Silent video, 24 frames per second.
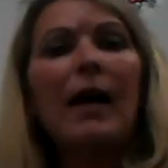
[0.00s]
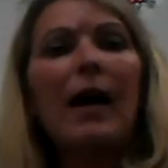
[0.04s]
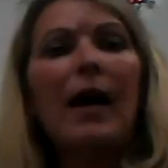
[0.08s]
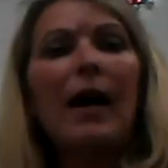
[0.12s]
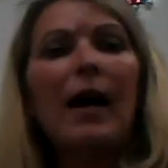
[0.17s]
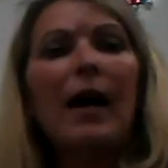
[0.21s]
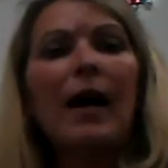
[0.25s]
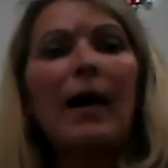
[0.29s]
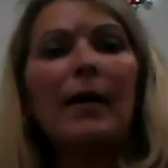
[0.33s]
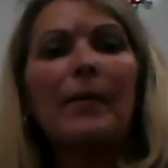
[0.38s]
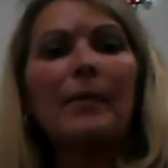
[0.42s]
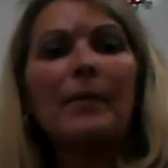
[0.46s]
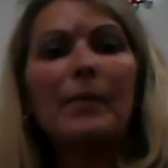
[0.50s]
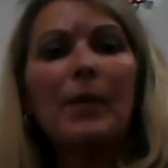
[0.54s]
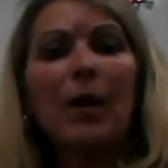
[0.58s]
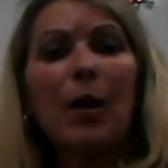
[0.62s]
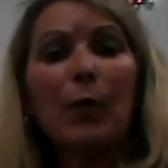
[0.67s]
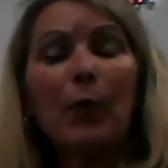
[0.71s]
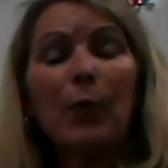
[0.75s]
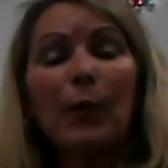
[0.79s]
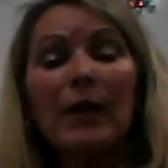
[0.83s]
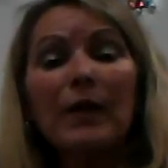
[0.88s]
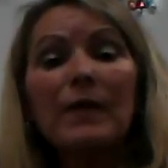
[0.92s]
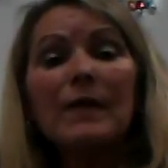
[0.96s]
a, um, a
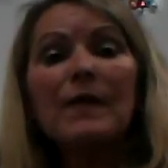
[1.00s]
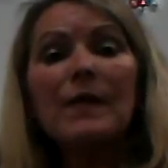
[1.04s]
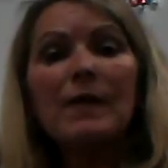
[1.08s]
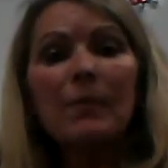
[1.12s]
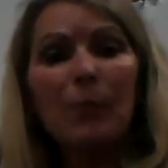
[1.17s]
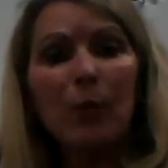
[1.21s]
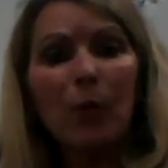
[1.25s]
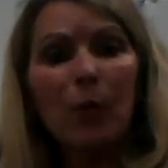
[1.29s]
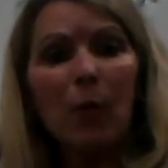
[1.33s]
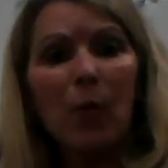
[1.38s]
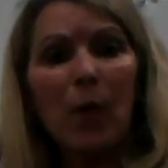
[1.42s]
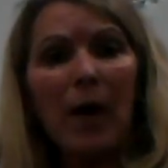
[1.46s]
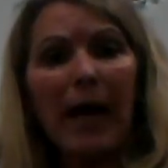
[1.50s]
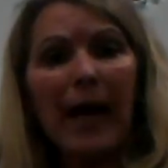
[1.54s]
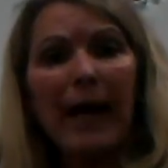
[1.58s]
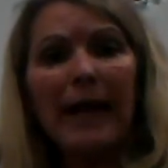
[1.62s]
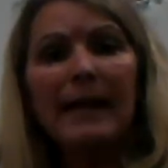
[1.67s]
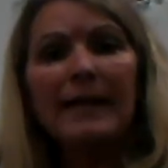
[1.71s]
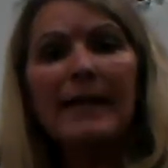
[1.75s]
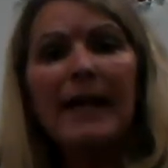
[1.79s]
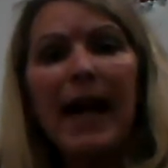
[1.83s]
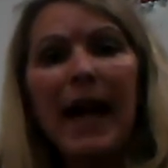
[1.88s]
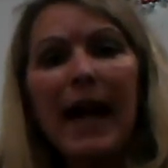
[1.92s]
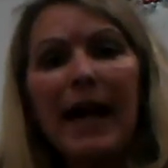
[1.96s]
real simple way
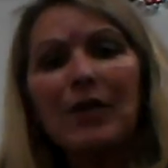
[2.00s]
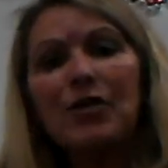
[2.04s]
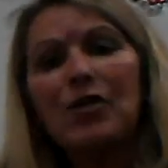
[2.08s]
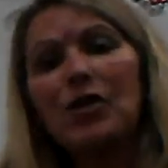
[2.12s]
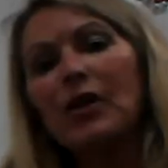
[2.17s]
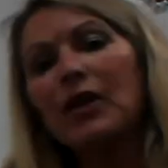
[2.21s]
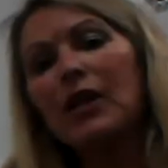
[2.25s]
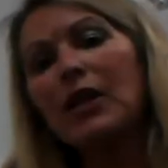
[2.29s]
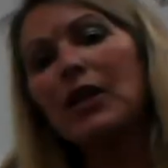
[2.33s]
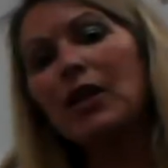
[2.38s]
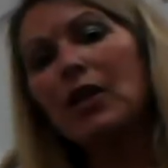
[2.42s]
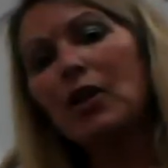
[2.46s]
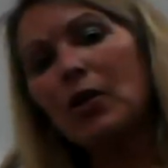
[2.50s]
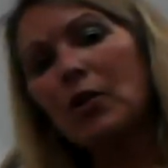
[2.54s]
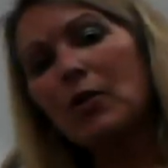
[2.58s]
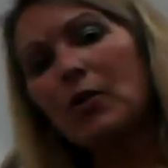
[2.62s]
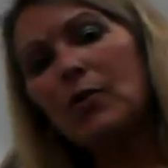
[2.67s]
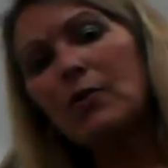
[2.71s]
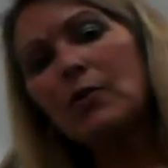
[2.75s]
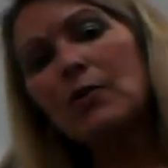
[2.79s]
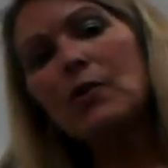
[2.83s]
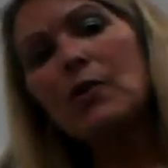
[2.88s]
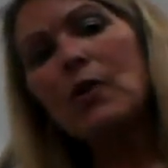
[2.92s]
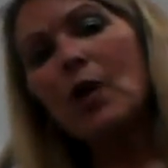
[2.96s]
to actually
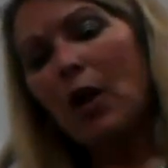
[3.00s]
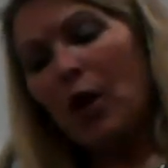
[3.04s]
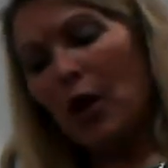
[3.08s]
use